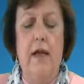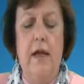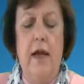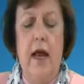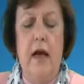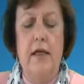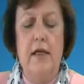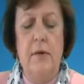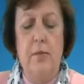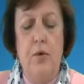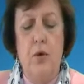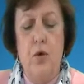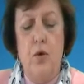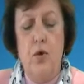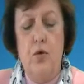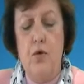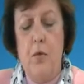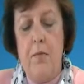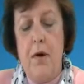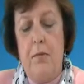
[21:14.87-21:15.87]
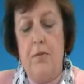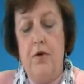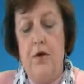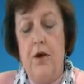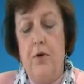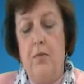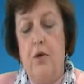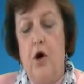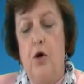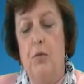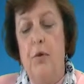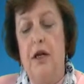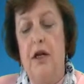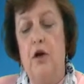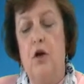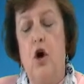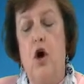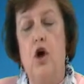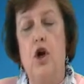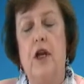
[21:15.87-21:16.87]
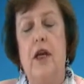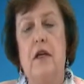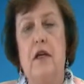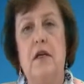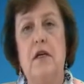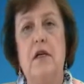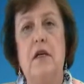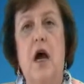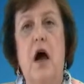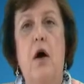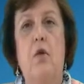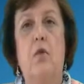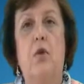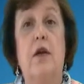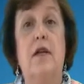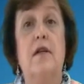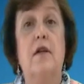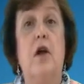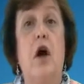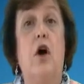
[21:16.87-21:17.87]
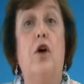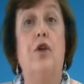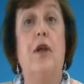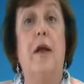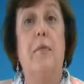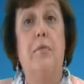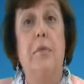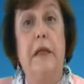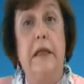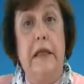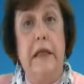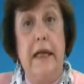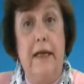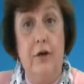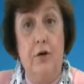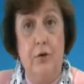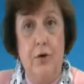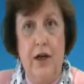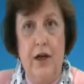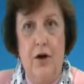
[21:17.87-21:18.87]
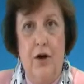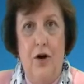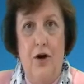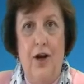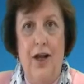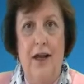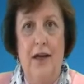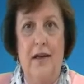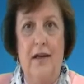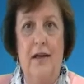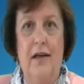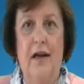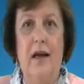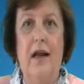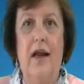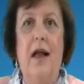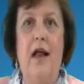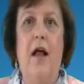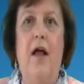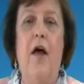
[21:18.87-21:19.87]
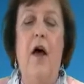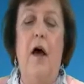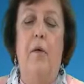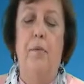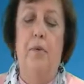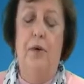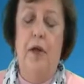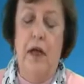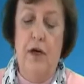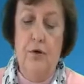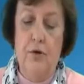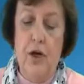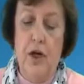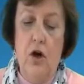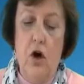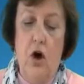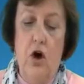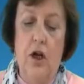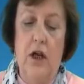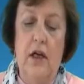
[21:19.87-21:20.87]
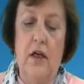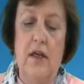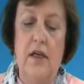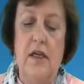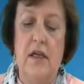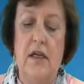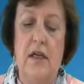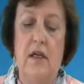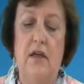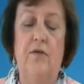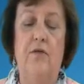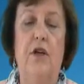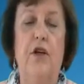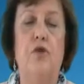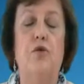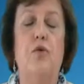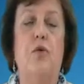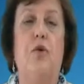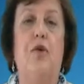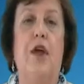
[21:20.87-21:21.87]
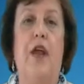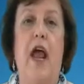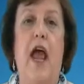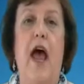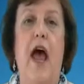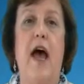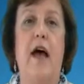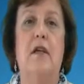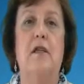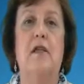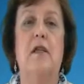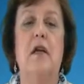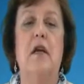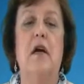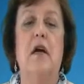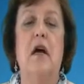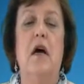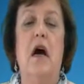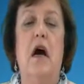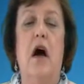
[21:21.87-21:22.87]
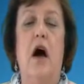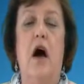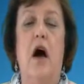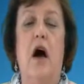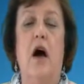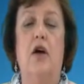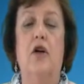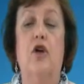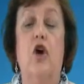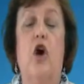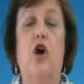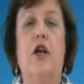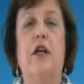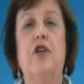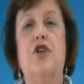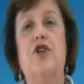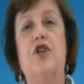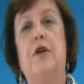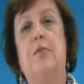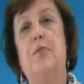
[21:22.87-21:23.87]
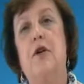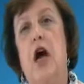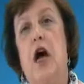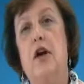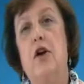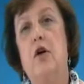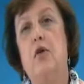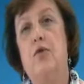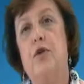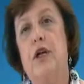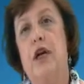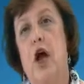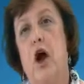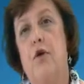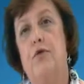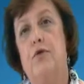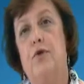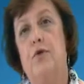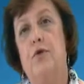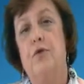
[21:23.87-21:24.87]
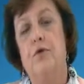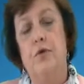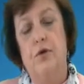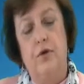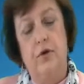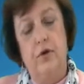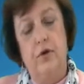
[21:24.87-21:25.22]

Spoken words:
Now, it's important to remember that a permanent guardian is not what is called a plenary guardian. A plenary guardian is an individual that has guardianship not only over